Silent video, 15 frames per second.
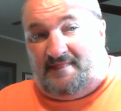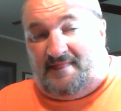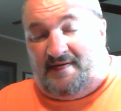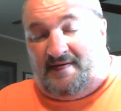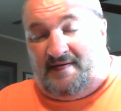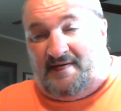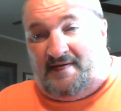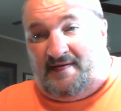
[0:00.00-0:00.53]

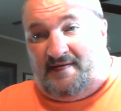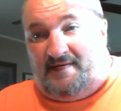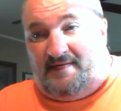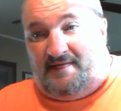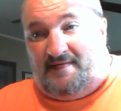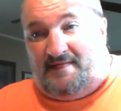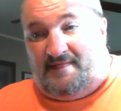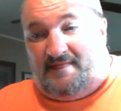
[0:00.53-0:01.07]
And
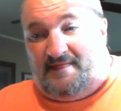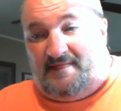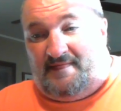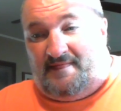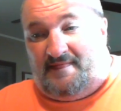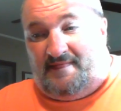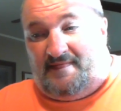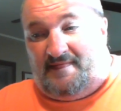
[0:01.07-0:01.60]

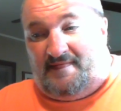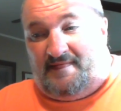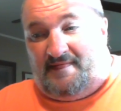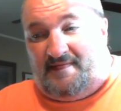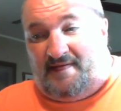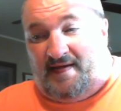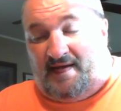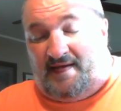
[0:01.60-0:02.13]

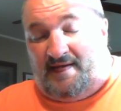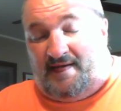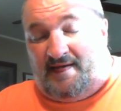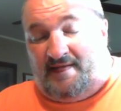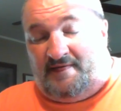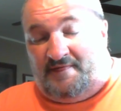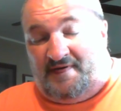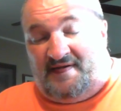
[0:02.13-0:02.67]
eh,
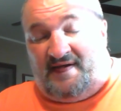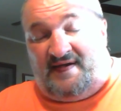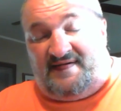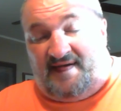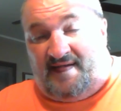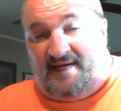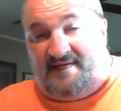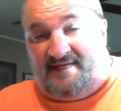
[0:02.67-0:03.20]
the reason I
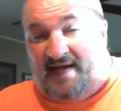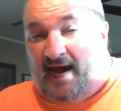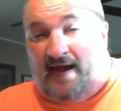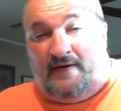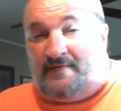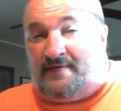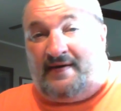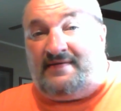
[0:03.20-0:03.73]
say that is I
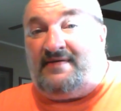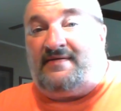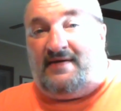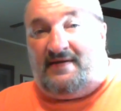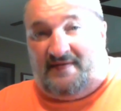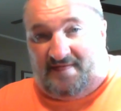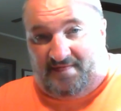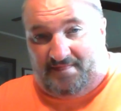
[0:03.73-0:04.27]
don't like the
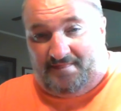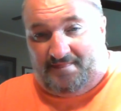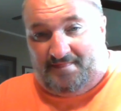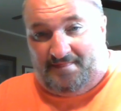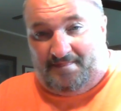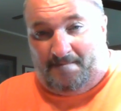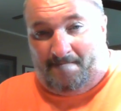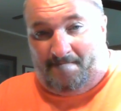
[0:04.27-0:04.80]
taste.
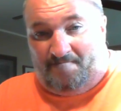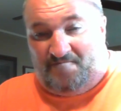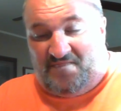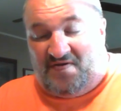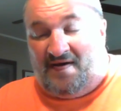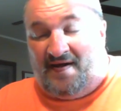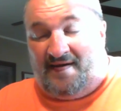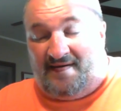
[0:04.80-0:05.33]

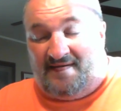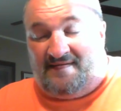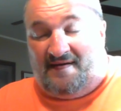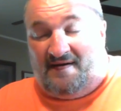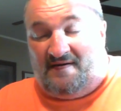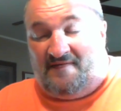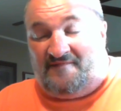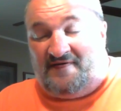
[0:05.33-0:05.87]
So I can
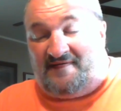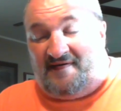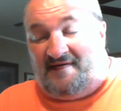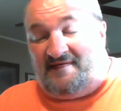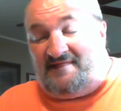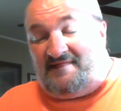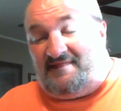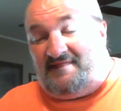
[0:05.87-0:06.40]
tell if it
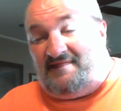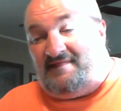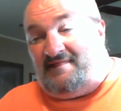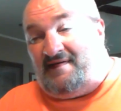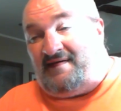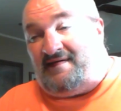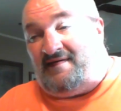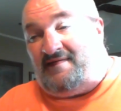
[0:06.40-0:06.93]
tastes
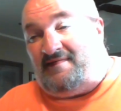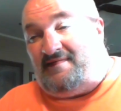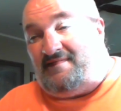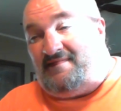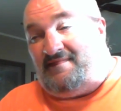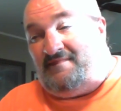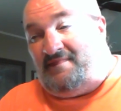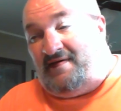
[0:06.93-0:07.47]
like it's
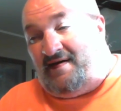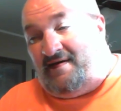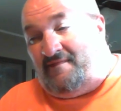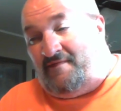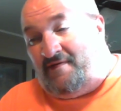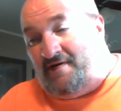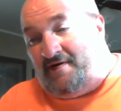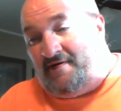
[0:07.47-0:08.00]
have
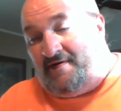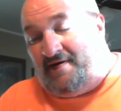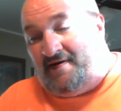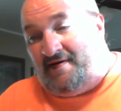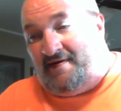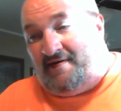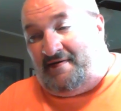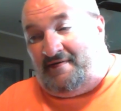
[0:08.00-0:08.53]
water in
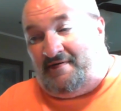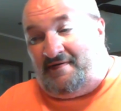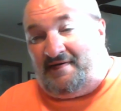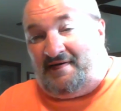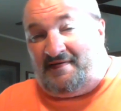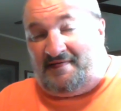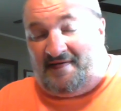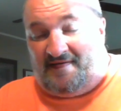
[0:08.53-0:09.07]
it or it
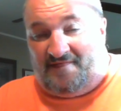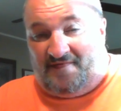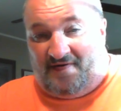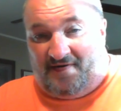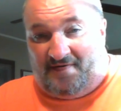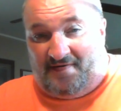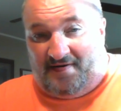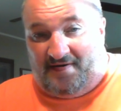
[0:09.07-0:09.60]
doesn't have
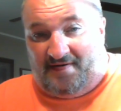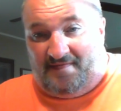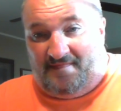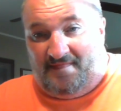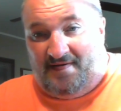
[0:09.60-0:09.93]
water in it.